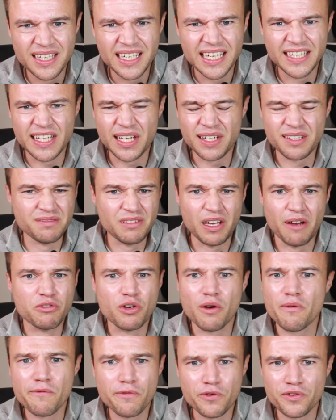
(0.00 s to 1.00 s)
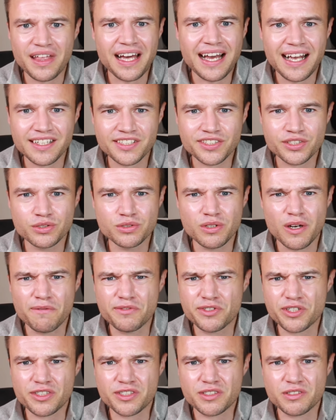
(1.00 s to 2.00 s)
in that I've gone through the hassle of
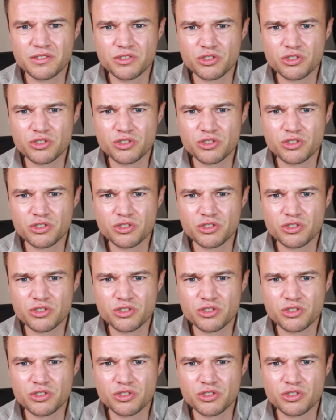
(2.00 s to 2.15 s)
just